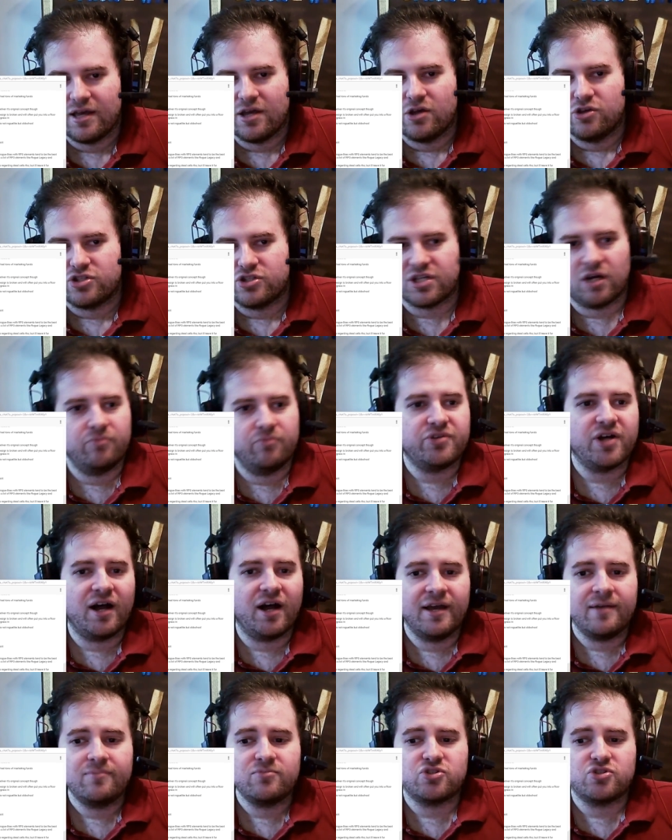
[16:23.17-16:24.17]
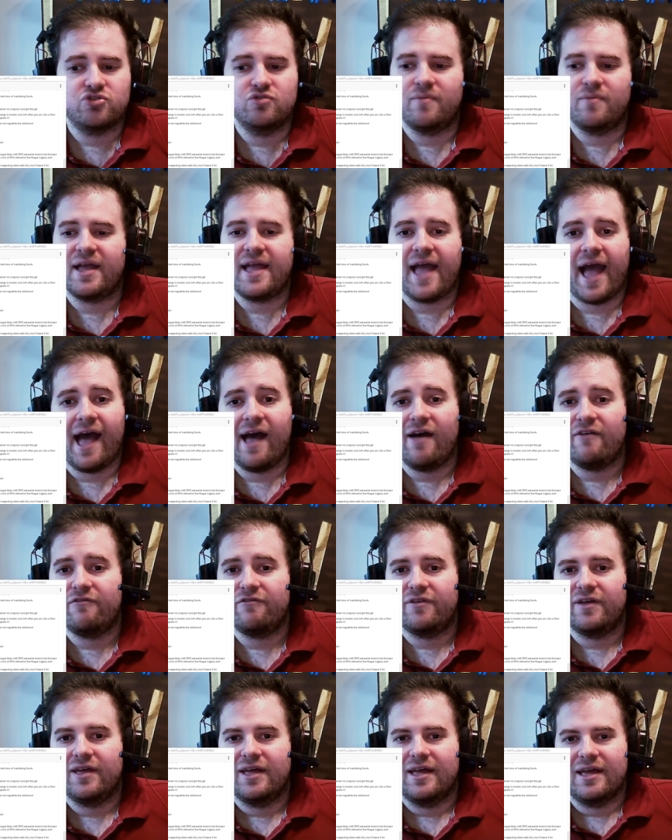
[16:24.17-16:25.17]
Sometimes you may
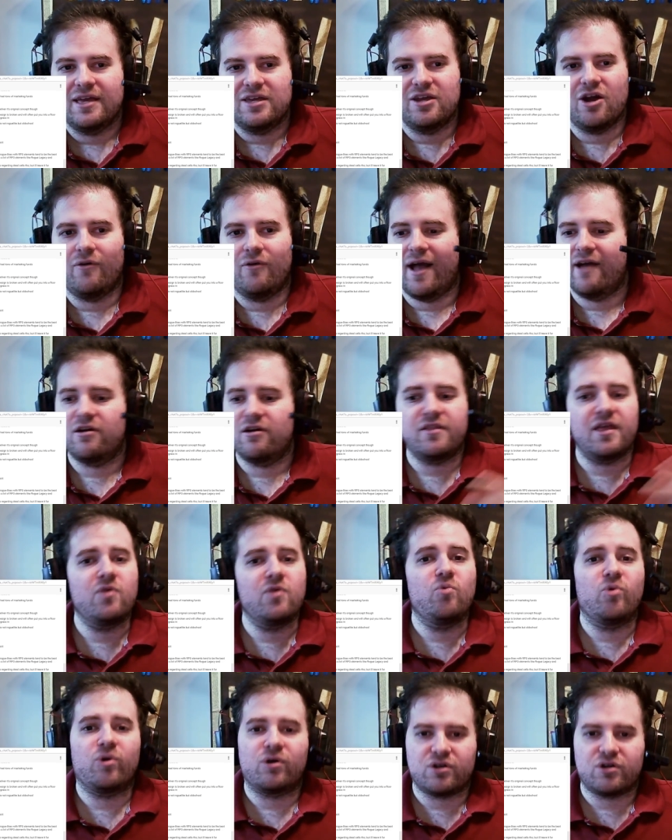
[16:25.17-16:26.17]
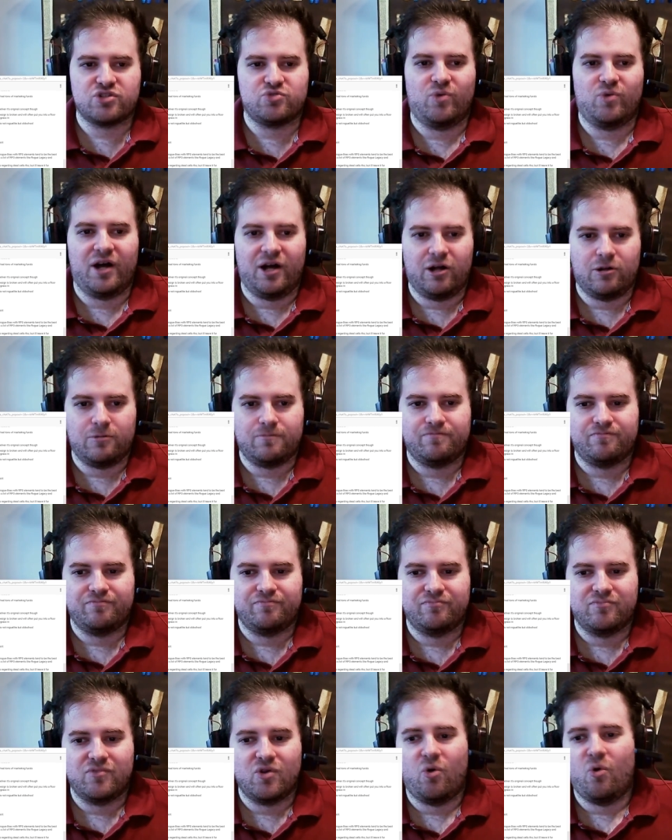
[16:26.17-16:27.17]
have, you know, everything works well.
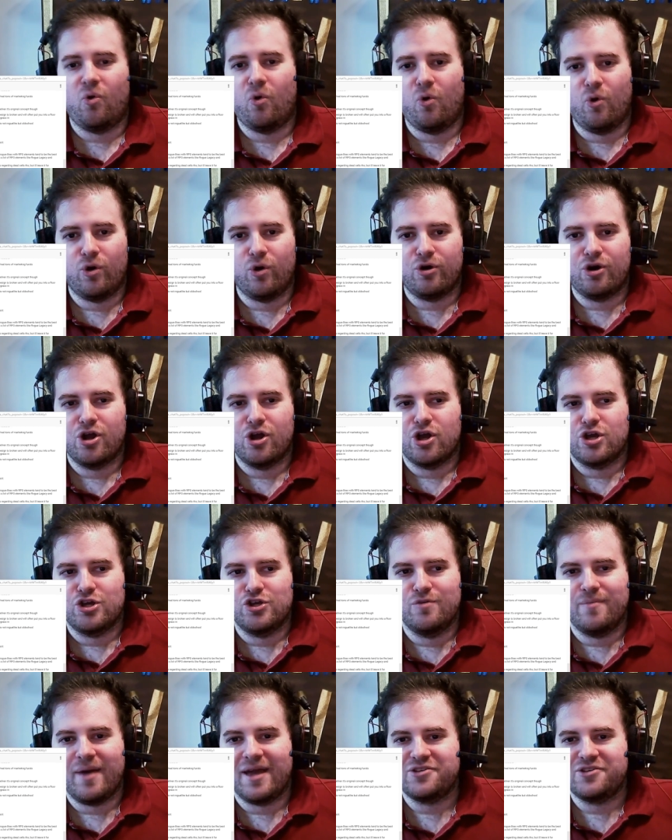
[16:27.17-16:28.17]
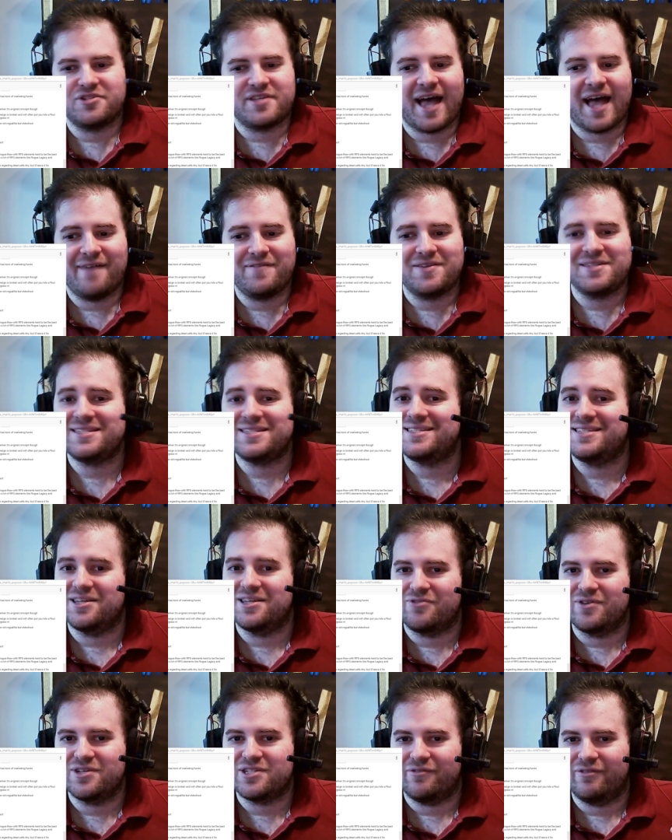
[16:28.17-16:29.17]
Or you may just have a
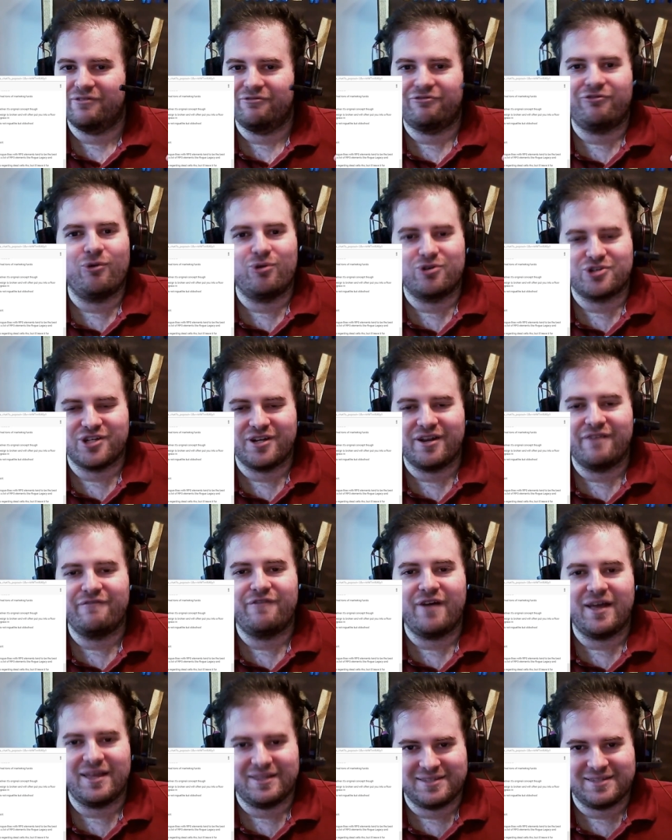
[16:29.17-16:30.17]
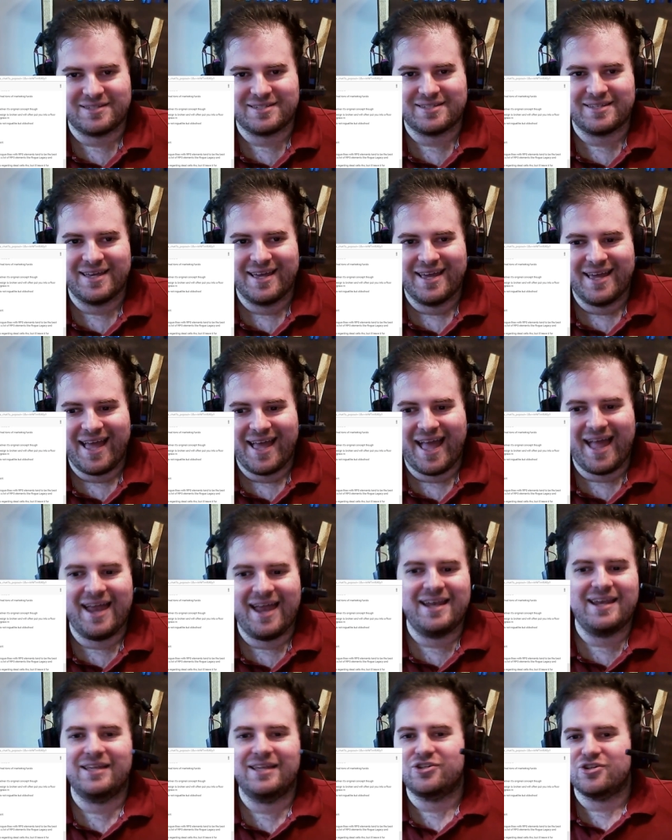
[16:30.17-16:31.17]
series of unfortunate events,
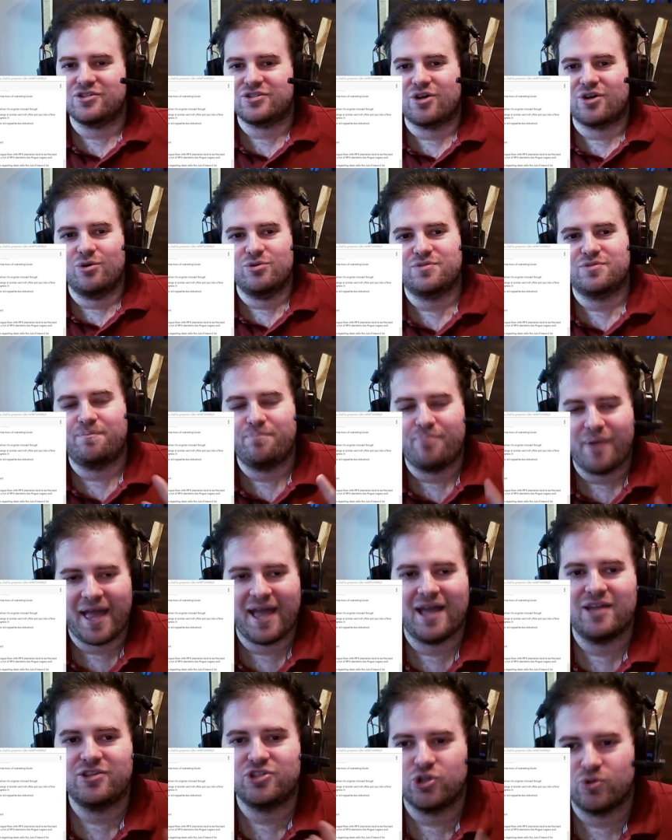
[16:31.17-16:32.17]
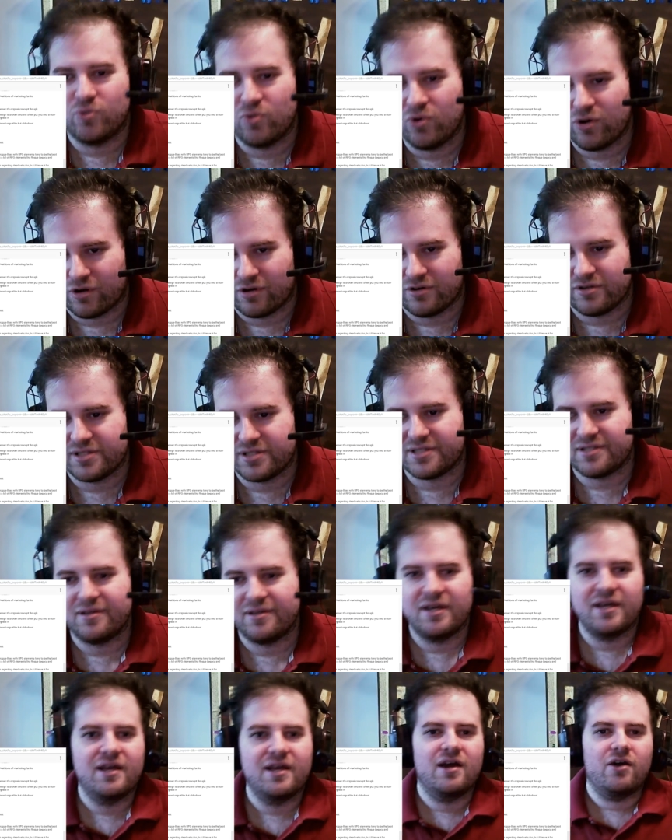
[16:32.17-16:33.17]
and it just goes bad to worse.
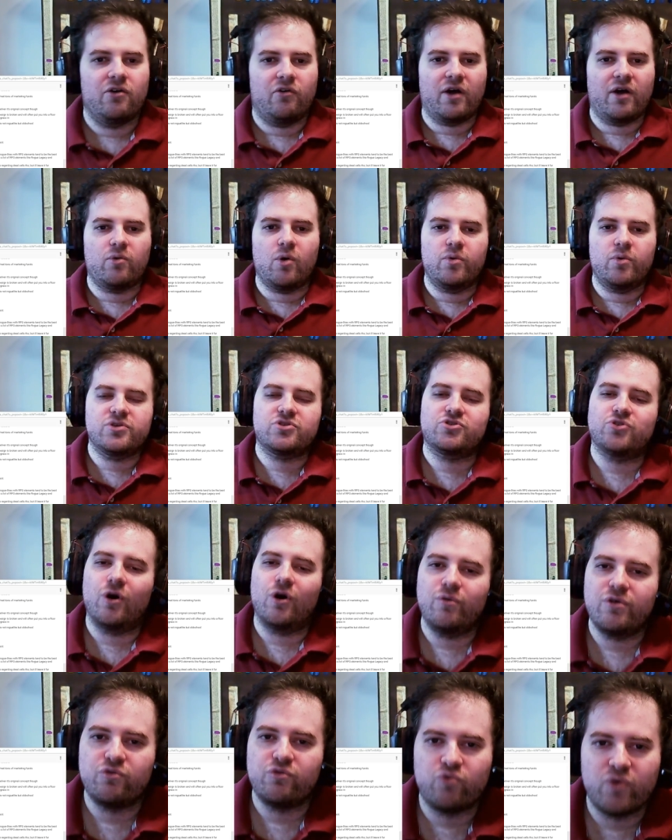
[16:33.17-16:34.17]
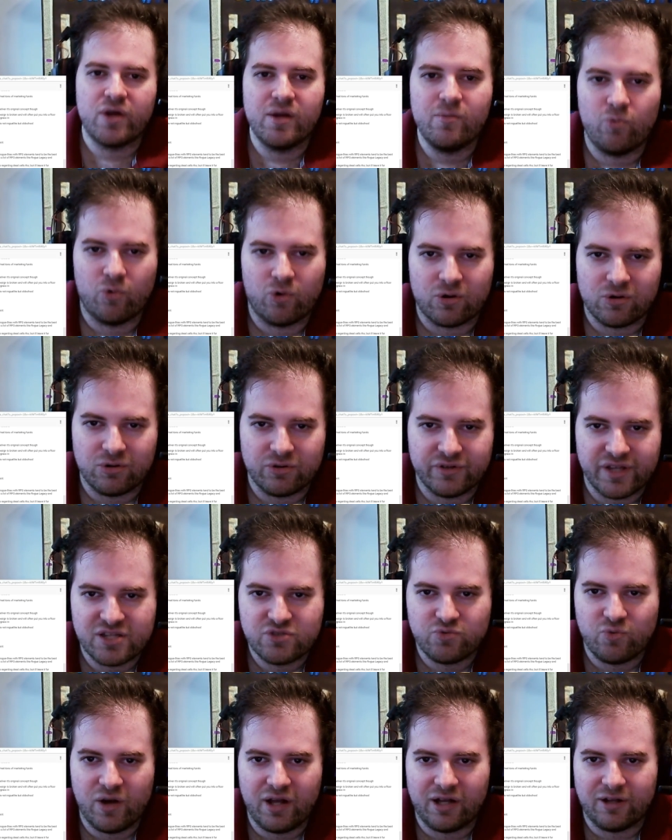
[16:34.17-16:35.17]
Like what we saw with RimWorld as
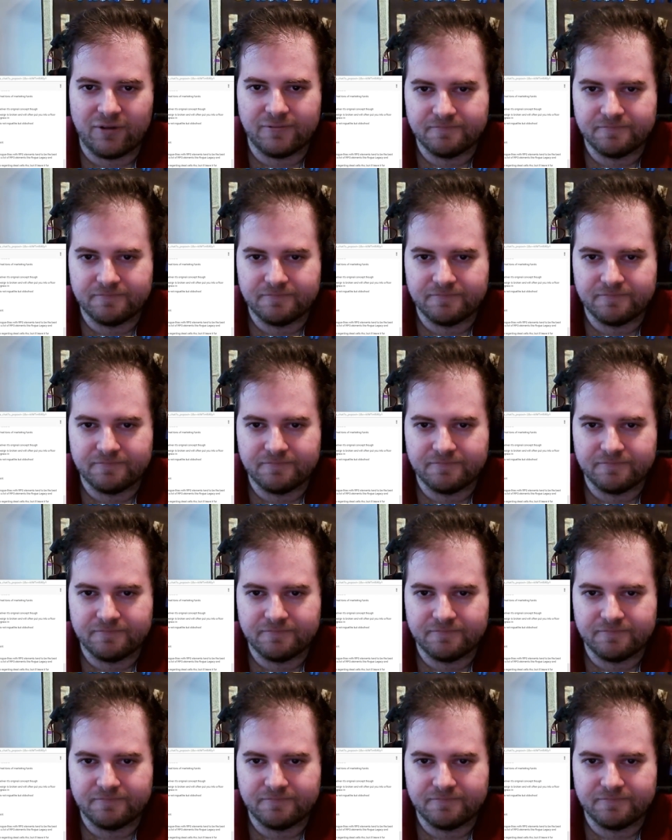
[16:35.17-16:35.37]
well.